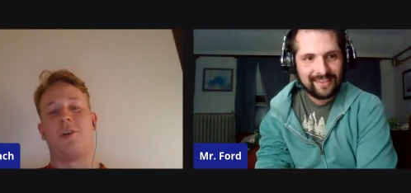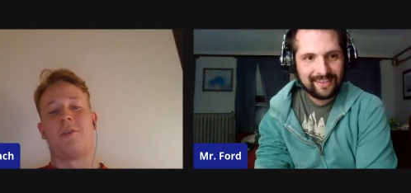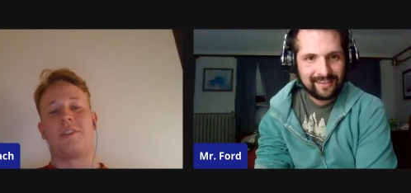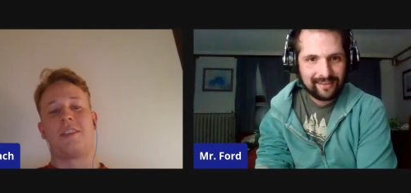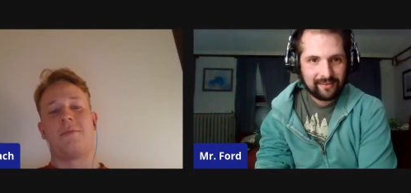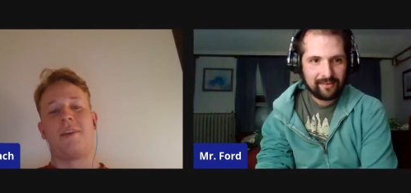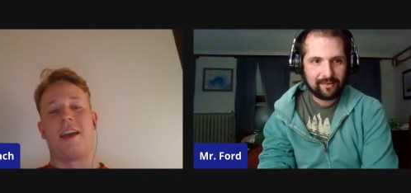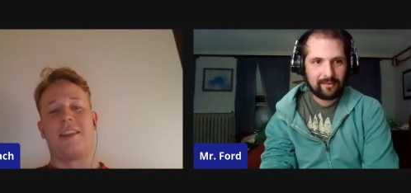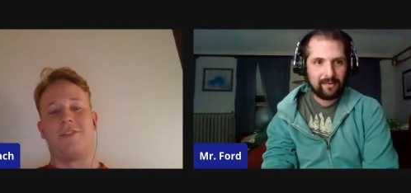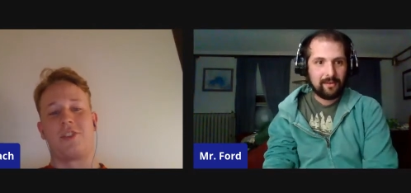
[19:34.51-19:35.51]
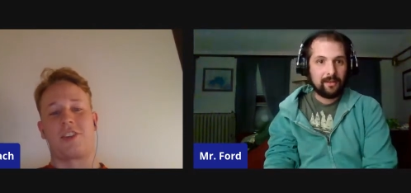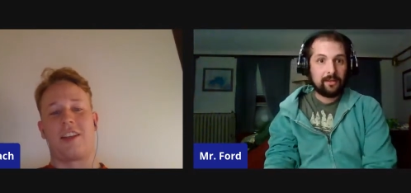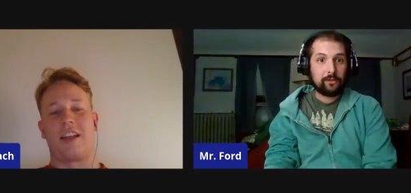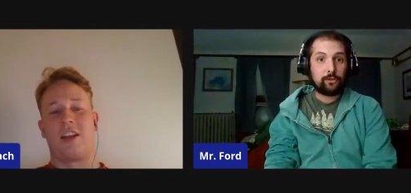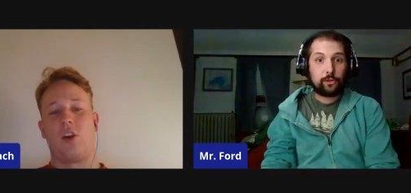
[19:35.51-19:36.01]
Speaker 1: go into them and they've just
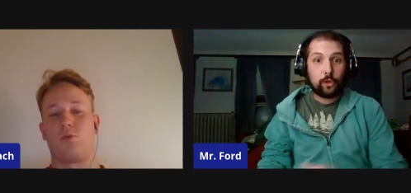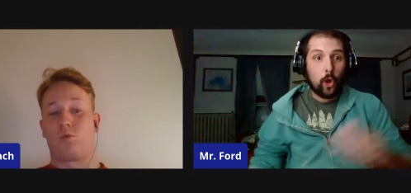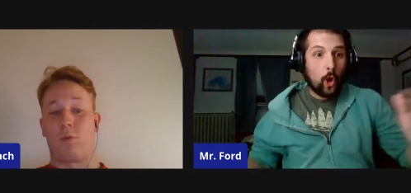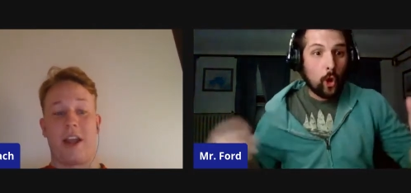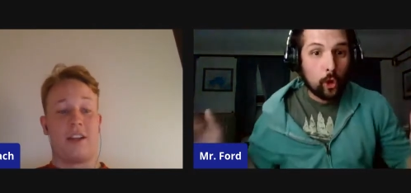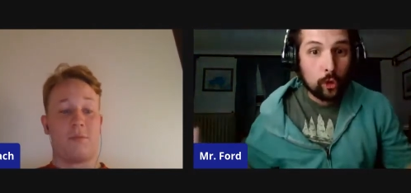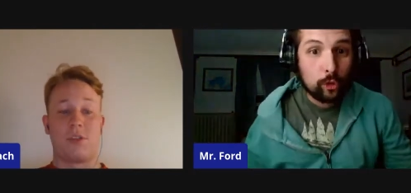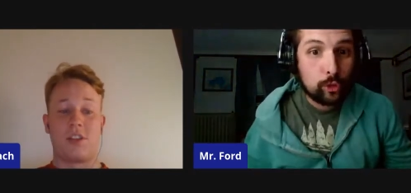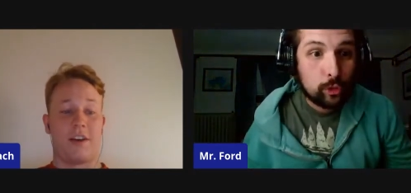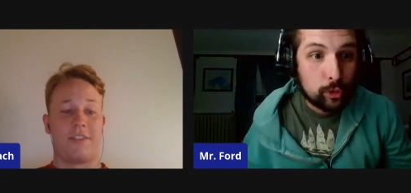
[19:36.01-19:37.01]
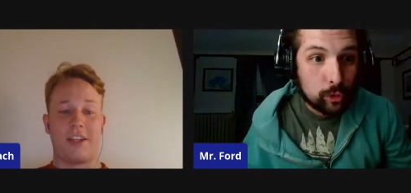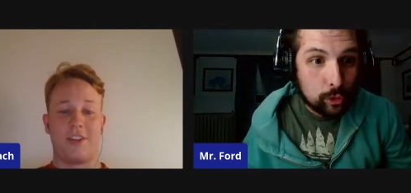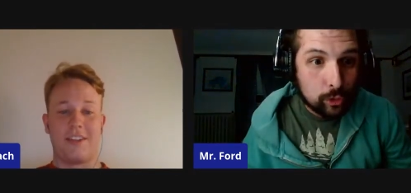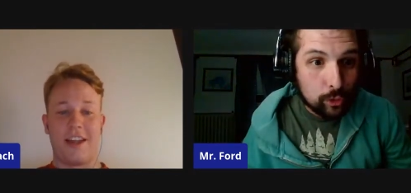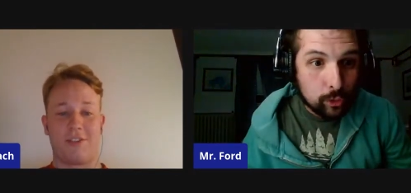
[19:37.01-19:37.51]
got like random stuff they
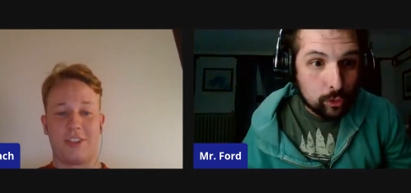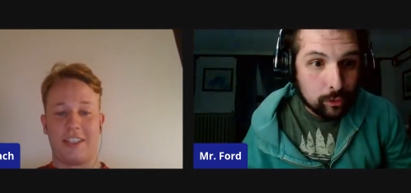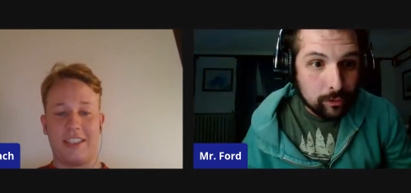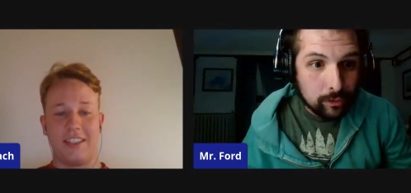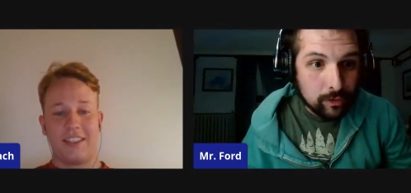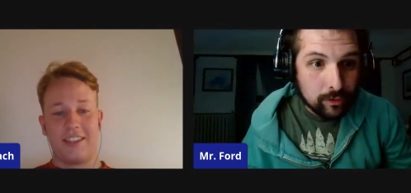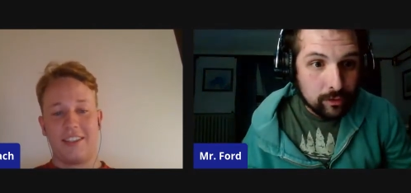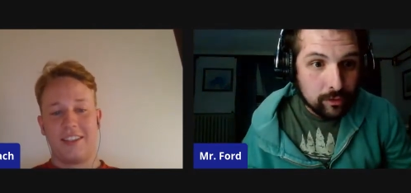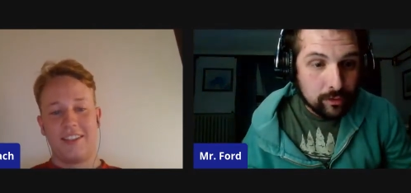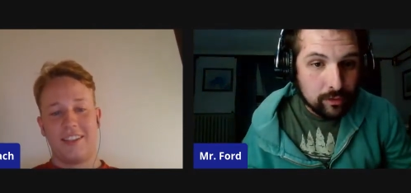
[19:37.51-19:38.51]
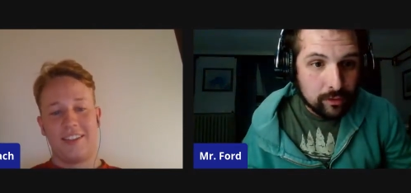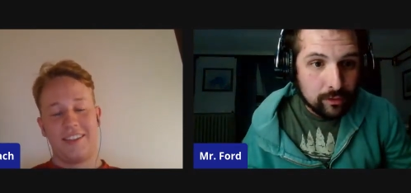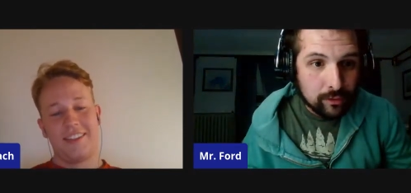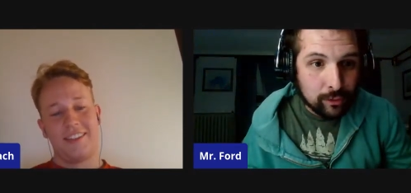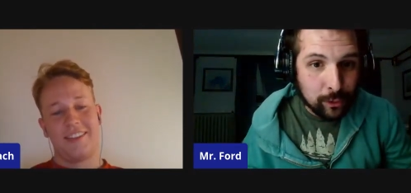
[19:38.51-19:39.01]
could never need.
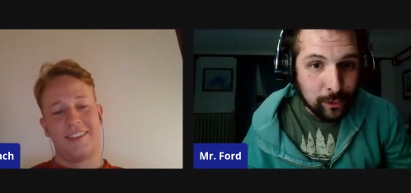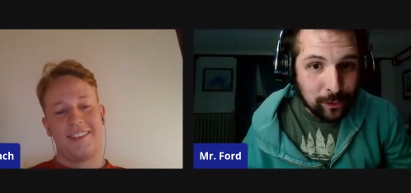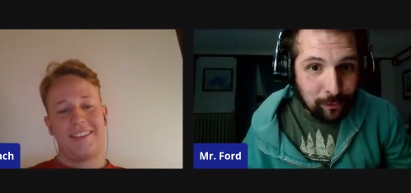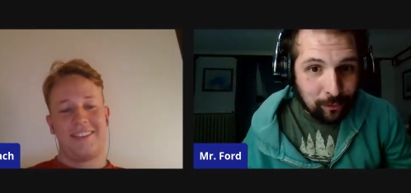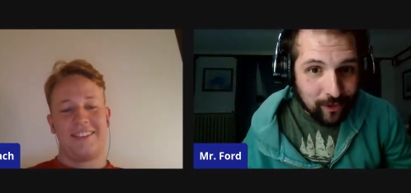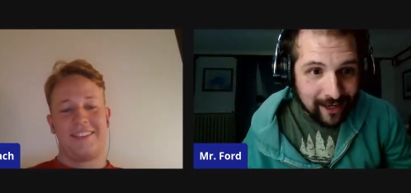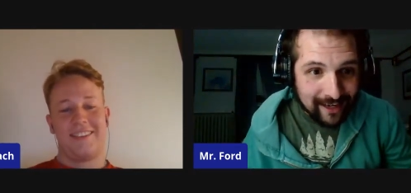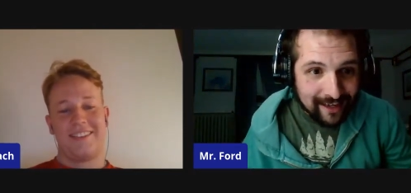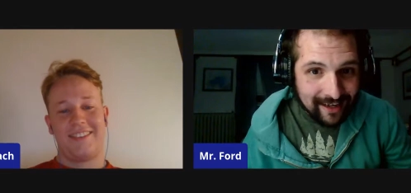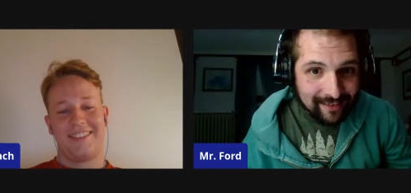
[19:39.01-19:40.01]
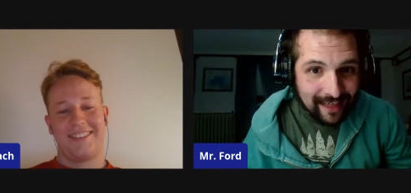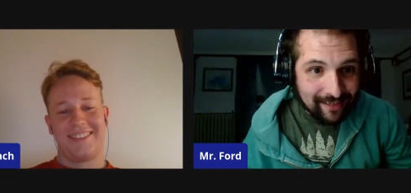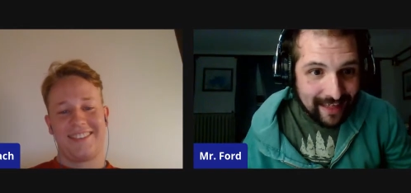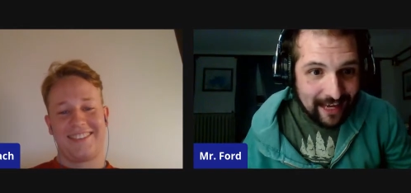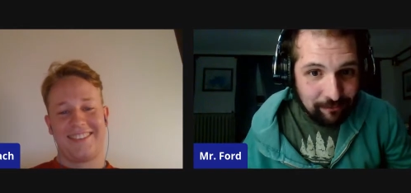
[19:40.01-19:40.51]
Do you think
Speaker 2: that
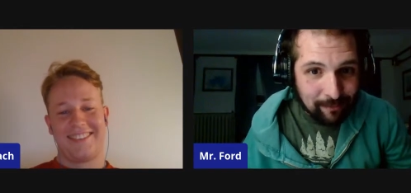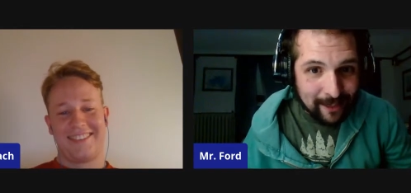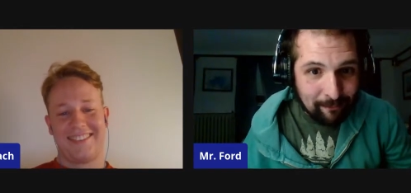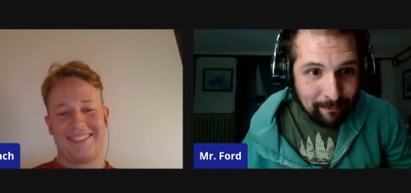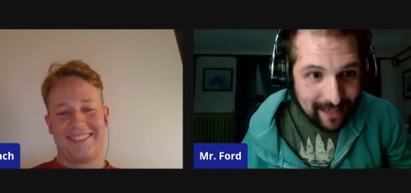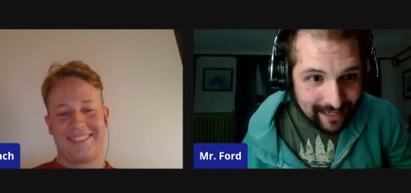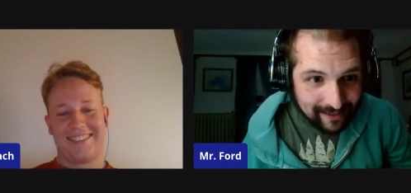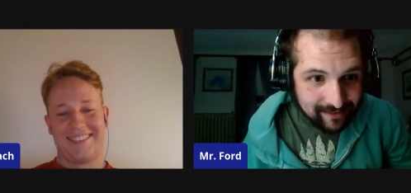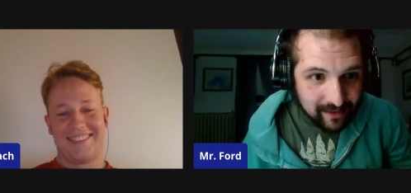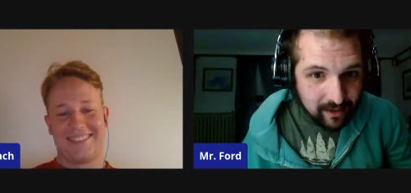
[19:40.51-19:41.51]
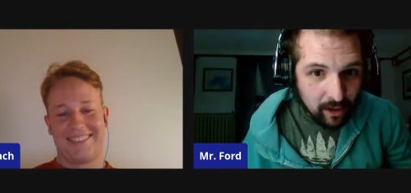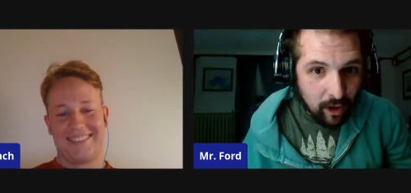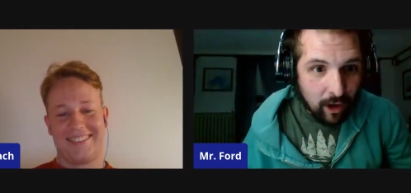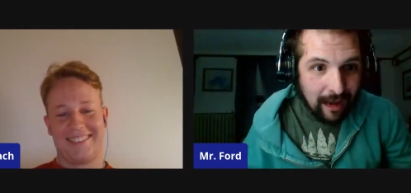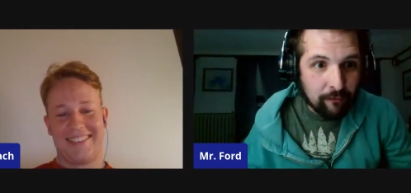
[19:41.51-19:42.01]
they've been bigged?
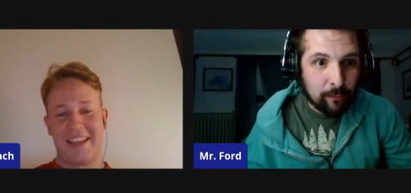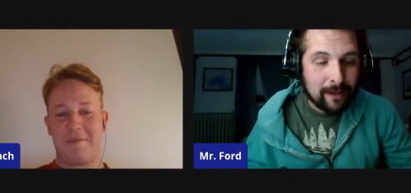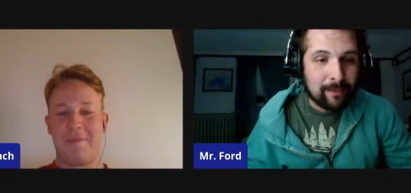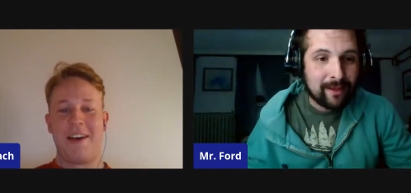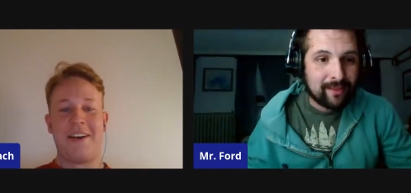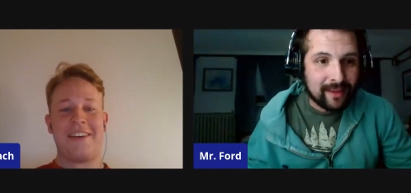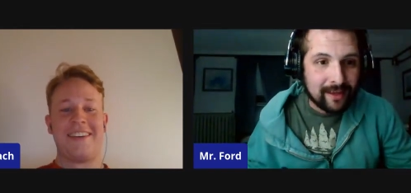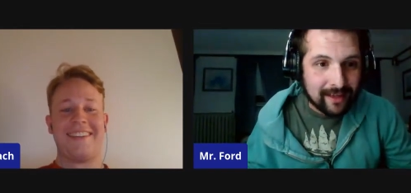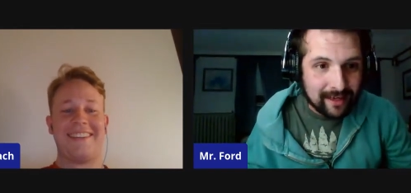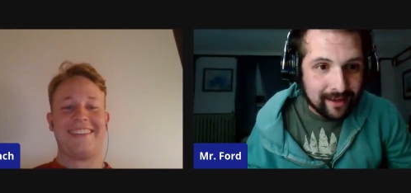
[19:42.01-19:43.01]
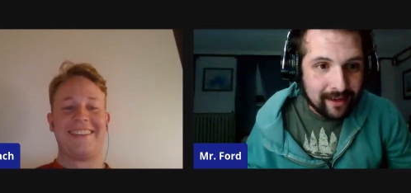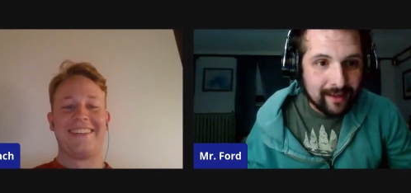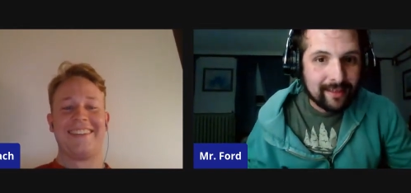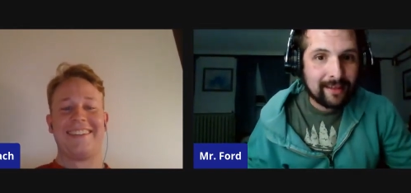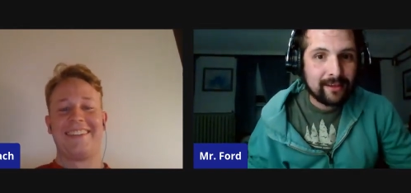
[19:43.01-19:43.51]
Have we been thinking that
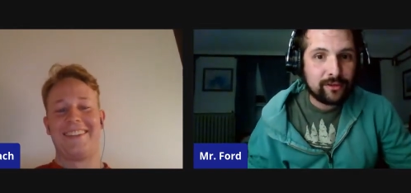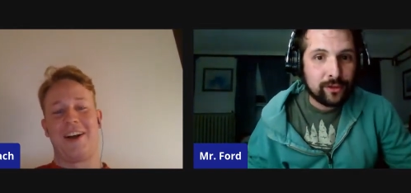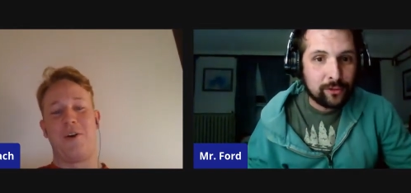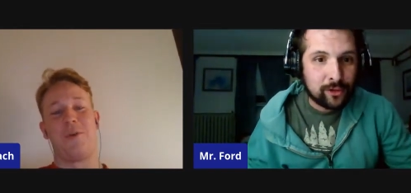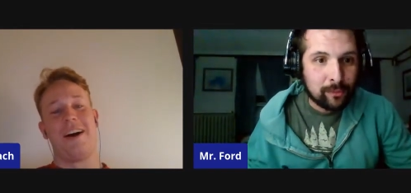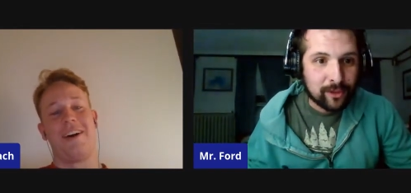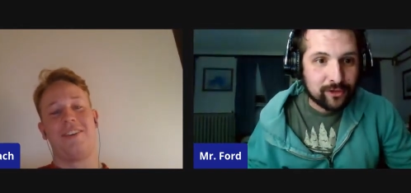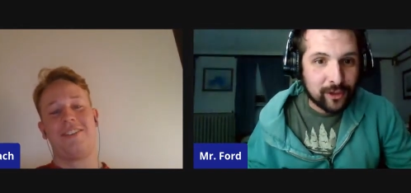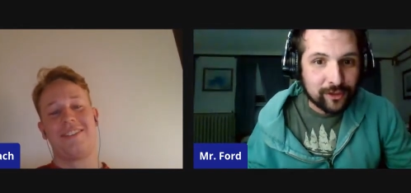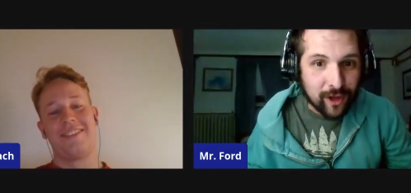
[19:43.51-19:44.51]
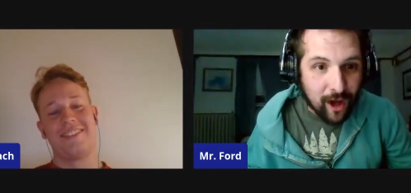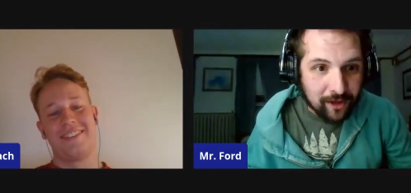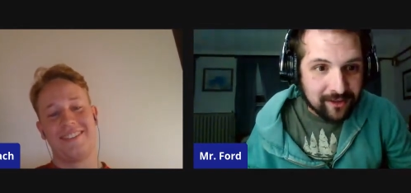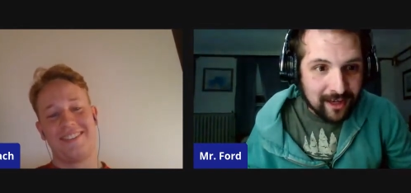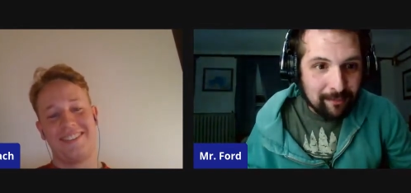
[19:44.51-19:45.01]
these YouTubers oh, wow. are adults,
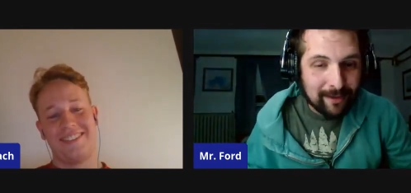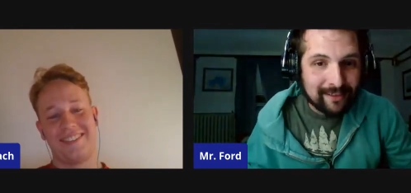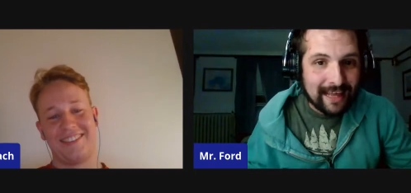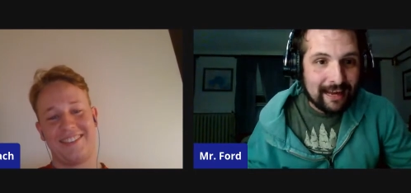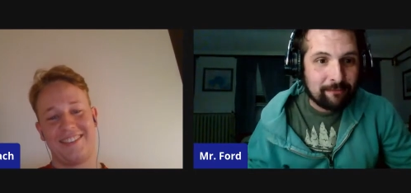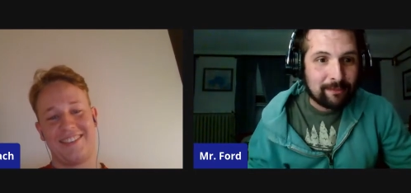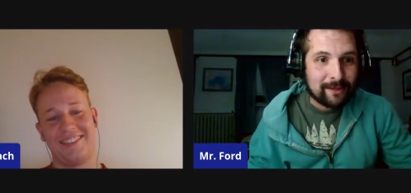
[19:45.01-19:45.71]
but they've been